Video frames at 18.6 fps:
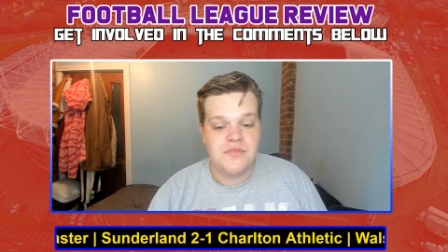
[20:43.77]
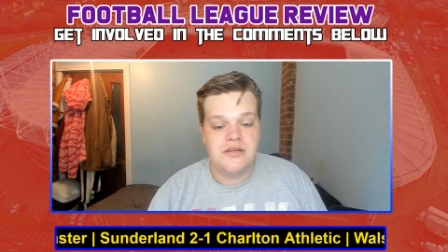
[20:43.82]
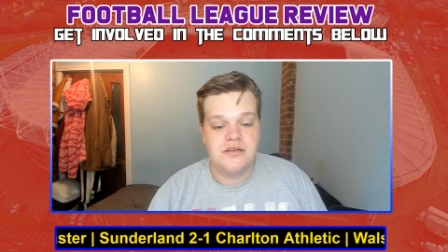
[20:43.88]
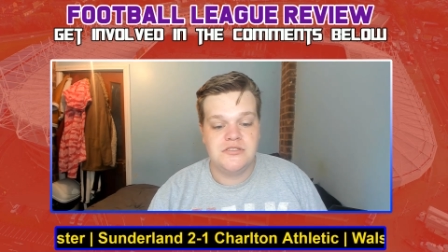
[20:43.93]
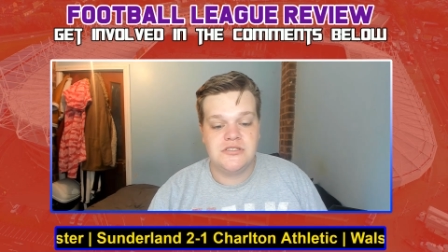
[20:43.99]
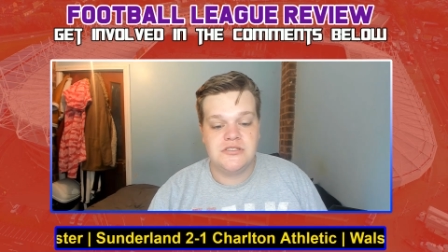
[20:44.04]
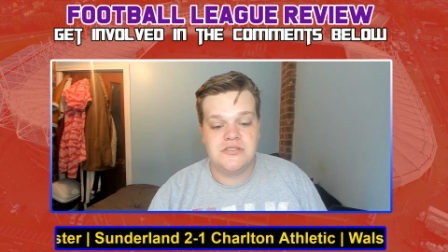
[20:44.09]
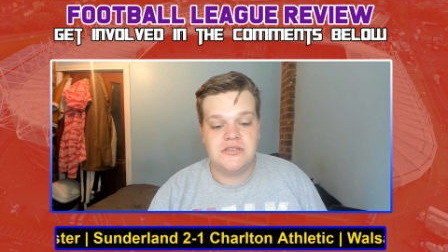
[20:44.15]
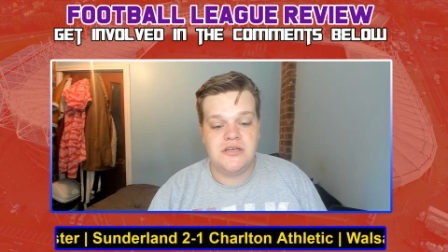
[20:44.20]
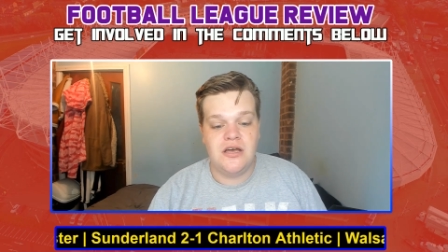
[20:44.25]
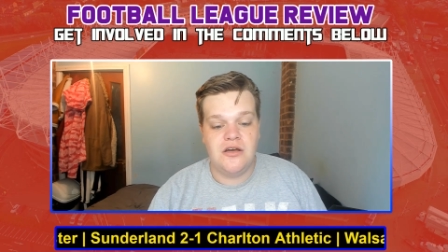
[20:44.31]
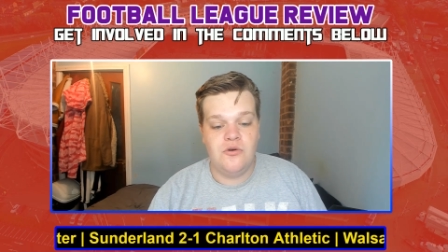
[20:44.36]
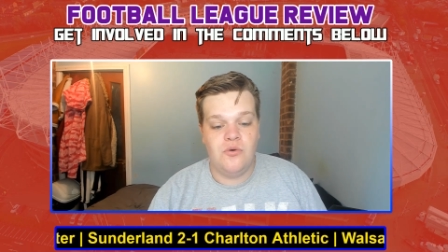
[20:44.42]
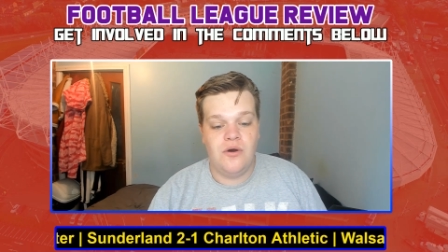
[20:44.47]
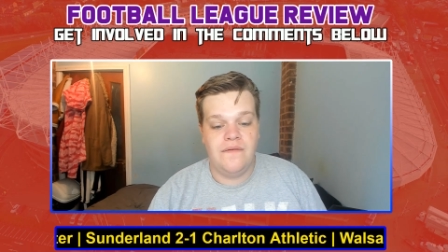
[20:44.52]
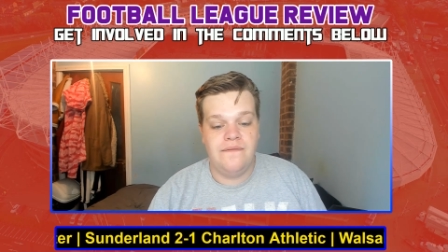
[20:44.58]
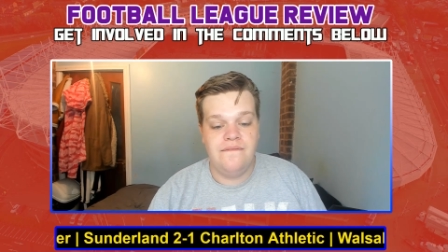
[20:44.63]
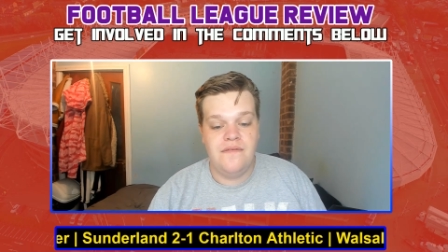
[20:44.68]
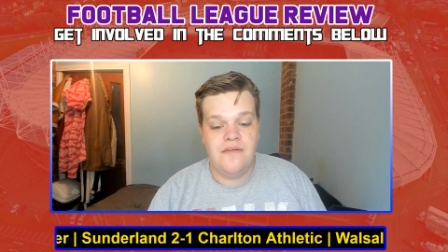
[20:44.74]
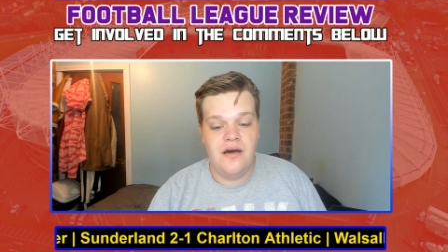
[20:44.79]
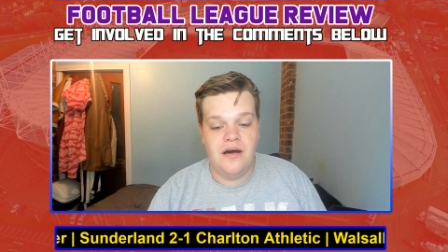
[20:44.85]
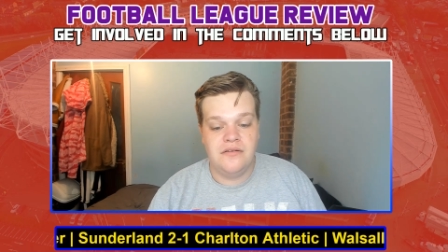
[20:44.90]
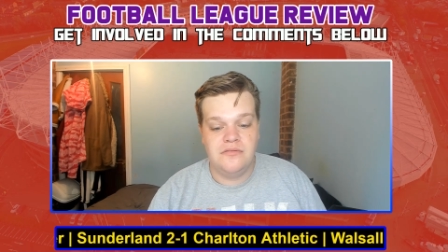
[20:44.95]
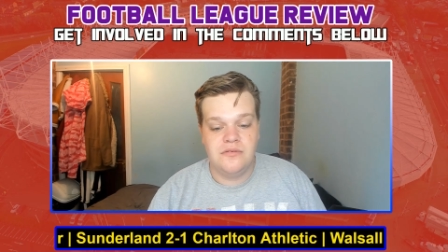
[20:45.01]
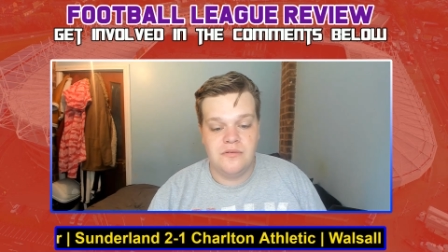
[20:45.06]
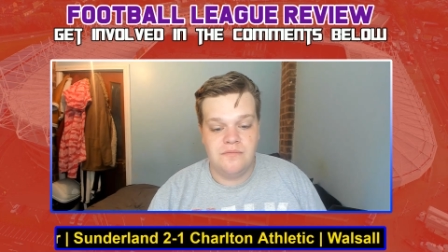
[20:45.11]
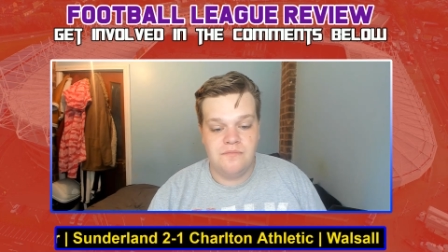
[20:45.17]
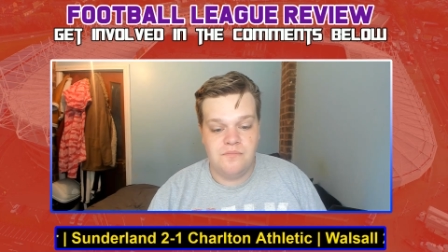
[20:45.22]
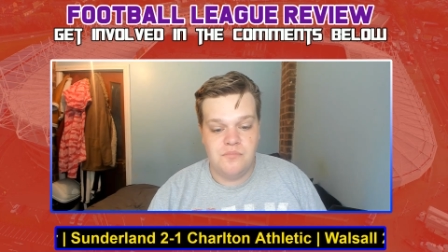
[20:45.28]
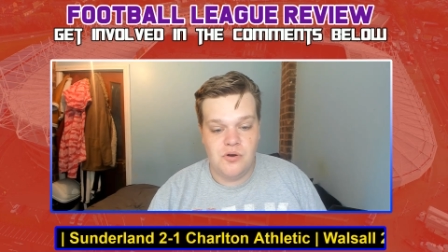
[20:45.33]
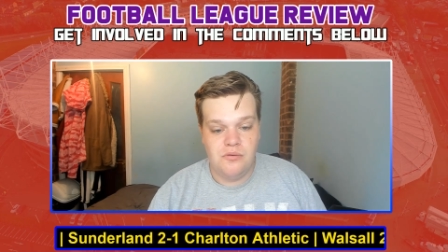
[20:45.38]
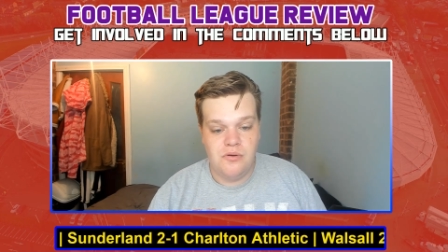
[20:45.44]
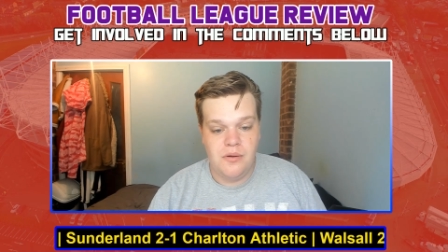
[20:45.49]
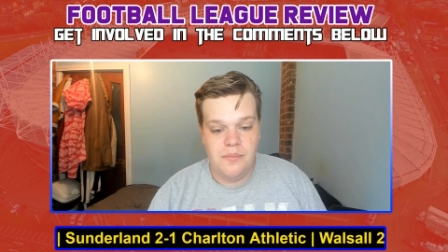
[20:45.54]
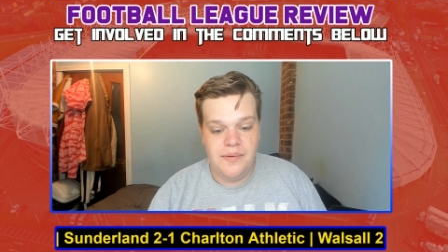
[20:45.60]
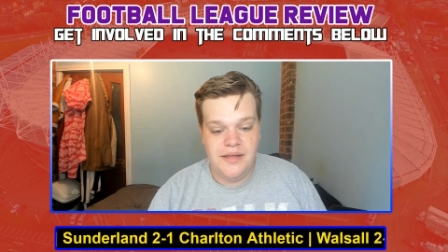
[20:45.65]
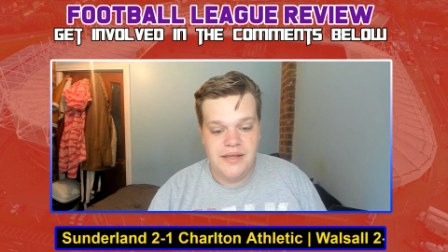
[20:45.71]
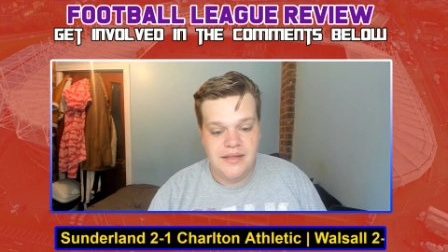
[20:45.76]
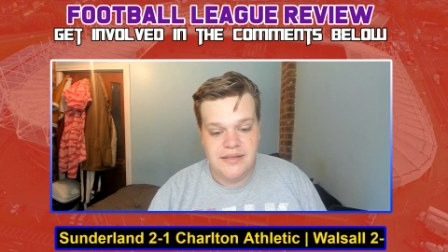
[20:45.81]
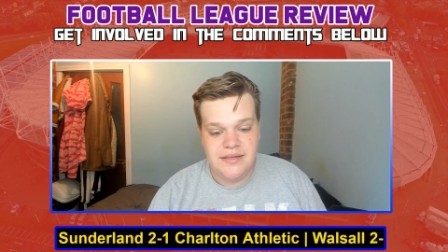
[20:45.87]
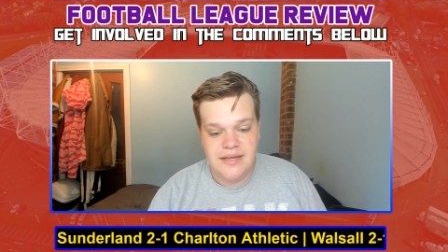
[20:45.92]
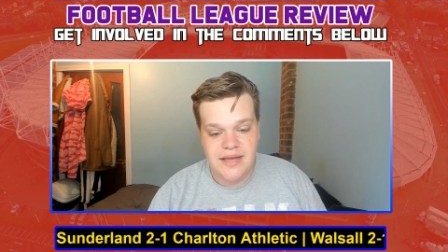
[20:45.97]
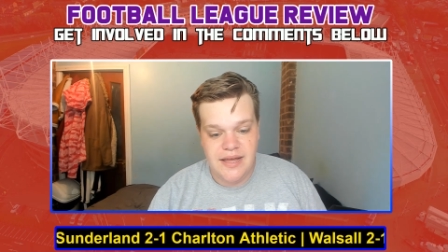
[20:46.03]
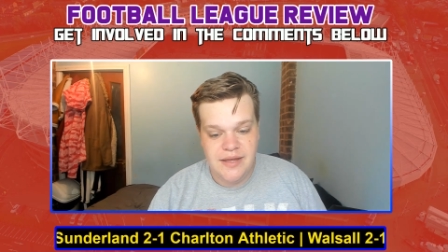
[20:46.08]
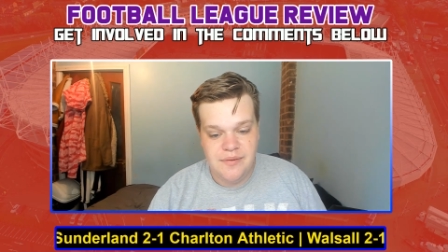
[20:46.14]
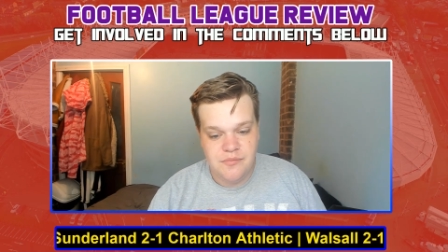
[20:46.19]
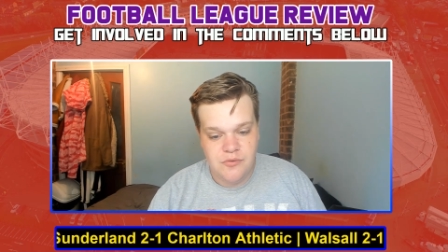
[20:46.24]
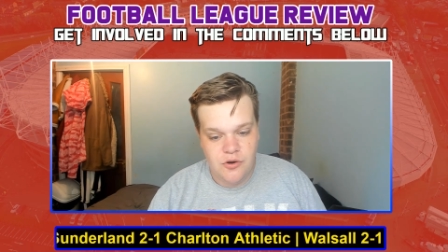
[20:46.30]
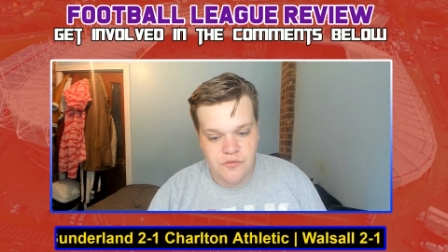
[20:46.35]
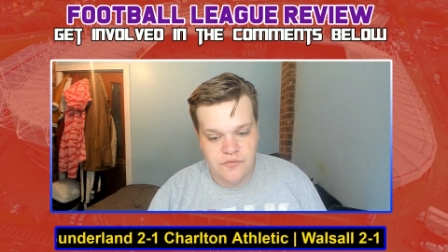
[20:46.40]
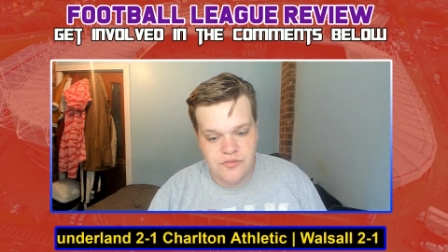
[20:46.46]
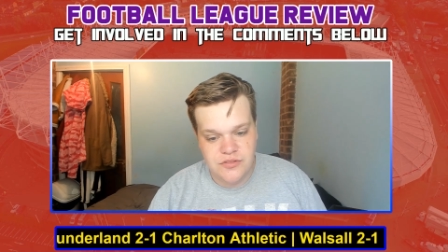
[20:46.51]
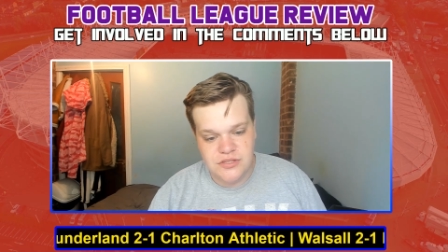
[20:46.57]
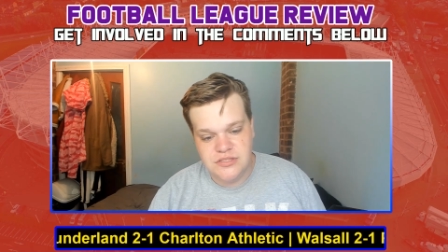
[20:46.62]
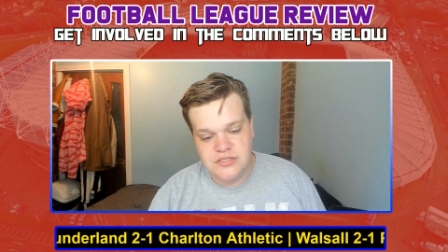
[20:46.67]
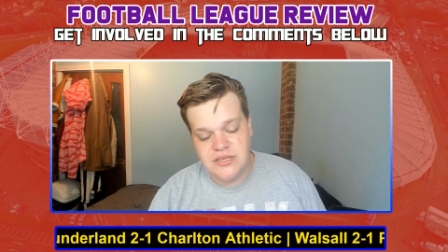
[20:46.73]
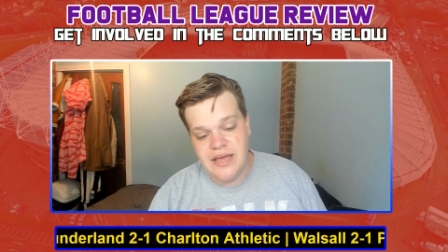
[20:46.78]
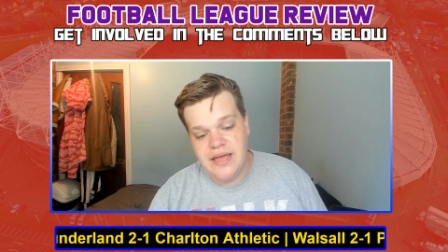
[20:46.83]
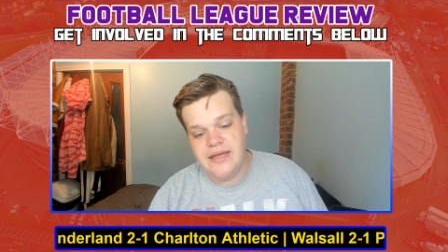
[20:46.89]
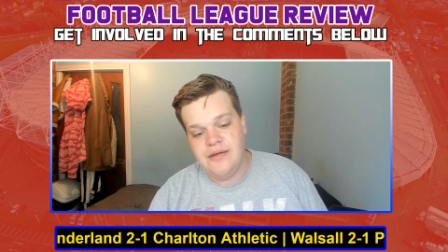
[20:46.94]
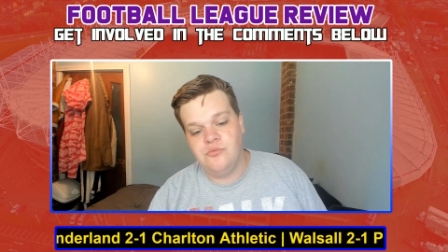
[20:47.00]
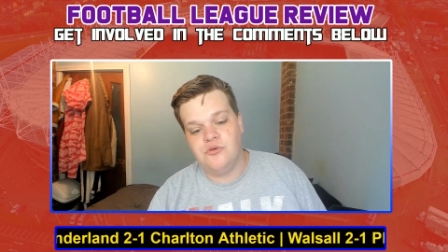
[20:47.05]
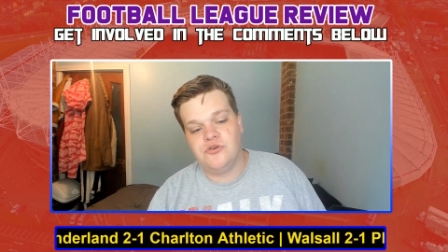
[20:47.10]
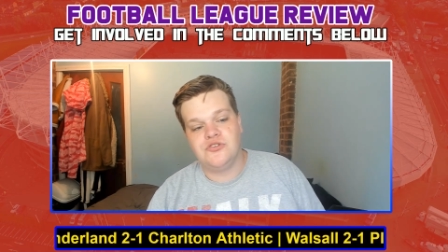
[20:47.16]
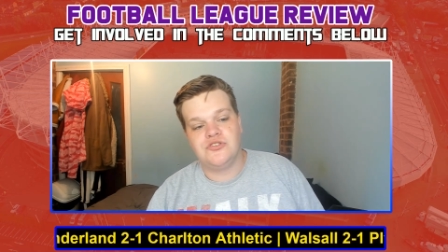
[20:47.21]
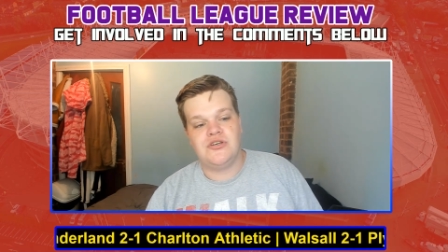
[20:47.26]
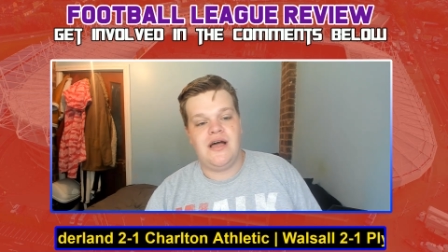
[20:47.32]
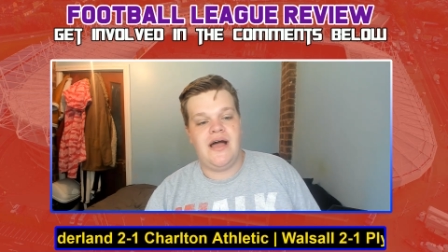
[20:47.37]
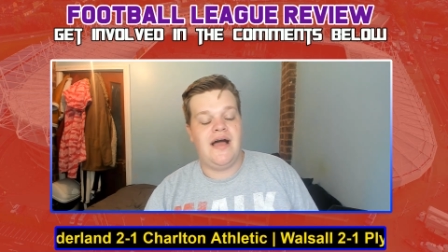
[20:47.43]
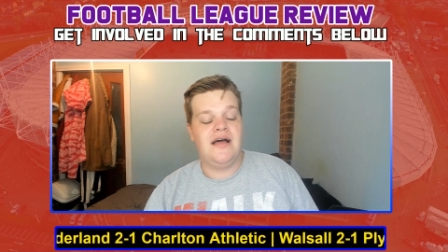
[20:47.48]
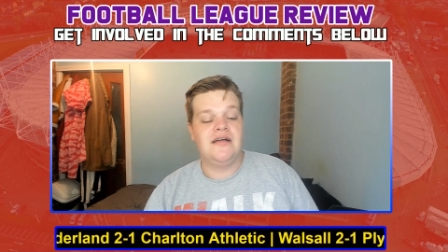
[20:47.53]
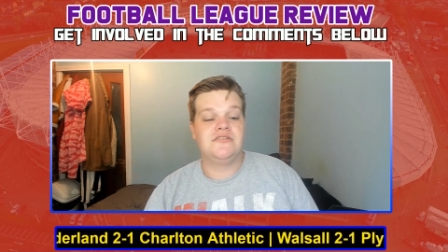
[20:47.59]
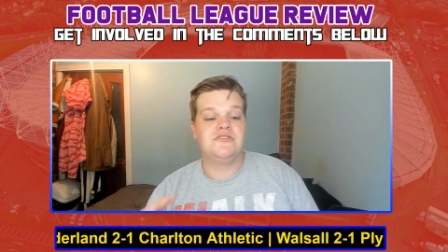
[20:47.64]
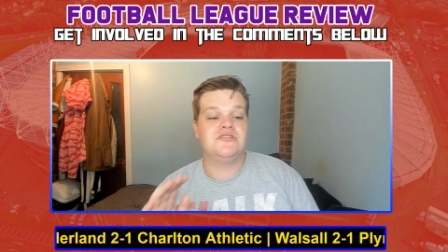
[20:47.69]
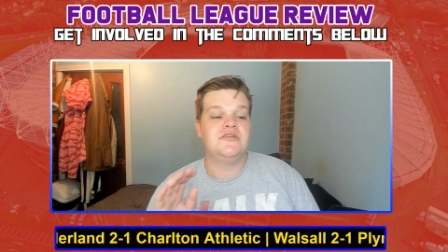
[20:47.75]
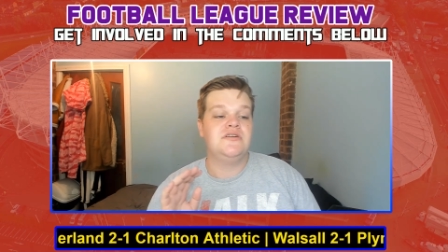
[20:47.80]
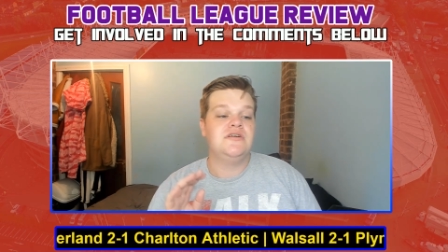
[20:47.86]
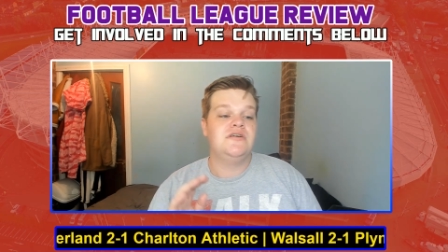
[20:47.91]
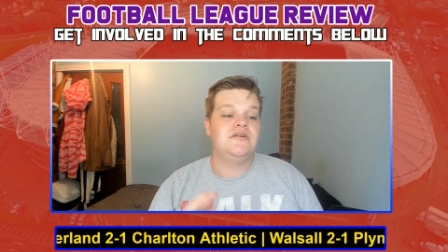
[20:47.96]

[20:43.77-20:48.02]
So probably game of the day was at